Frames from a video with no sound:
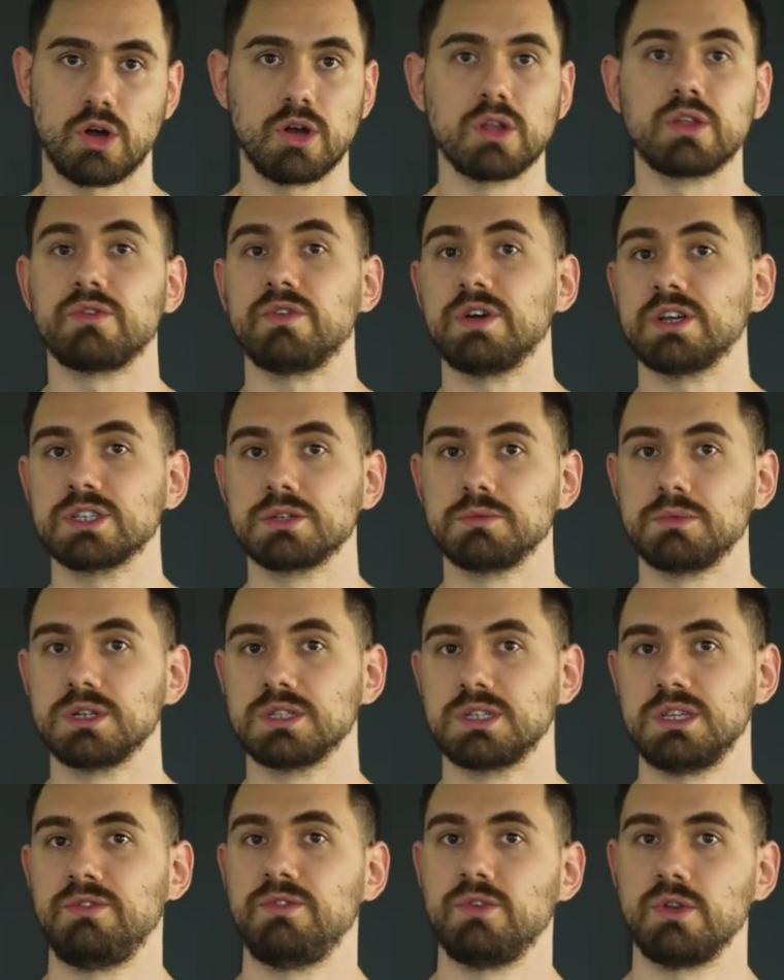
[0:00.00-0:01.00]
other
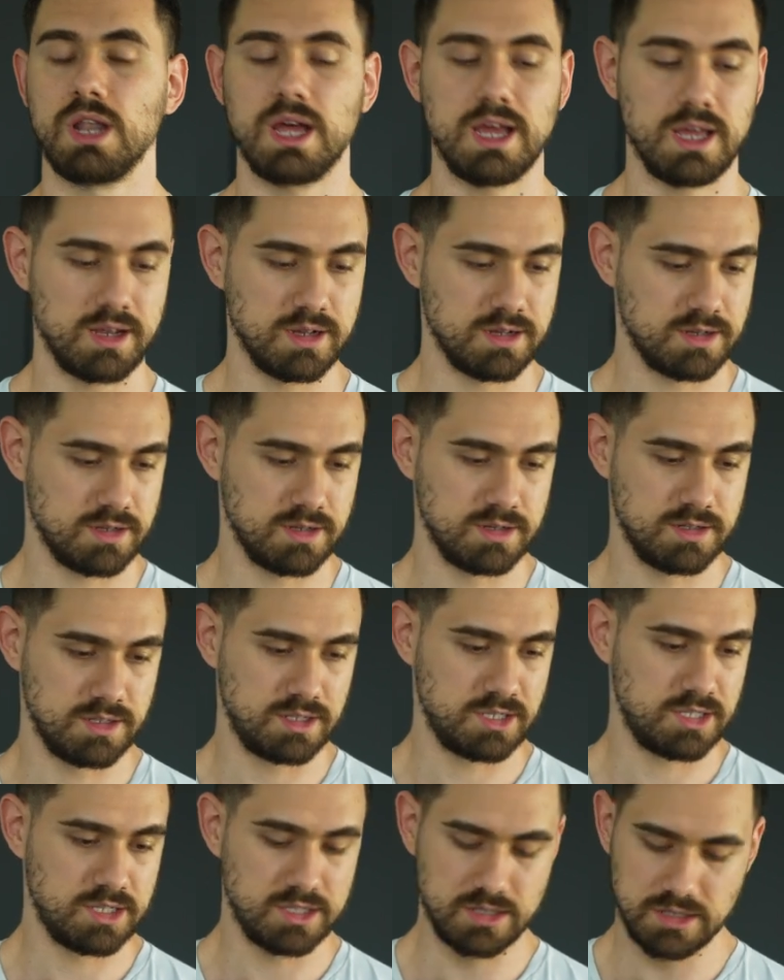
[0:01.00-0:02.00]
vegetables if you like.
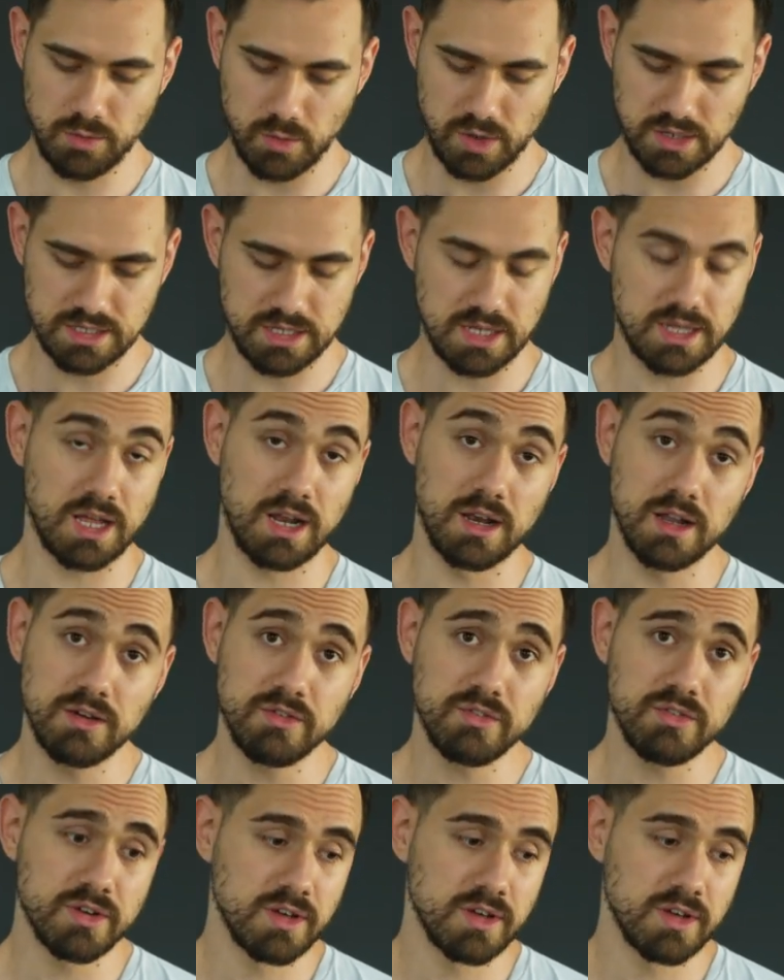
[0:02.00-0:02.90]
This is the ones that I love.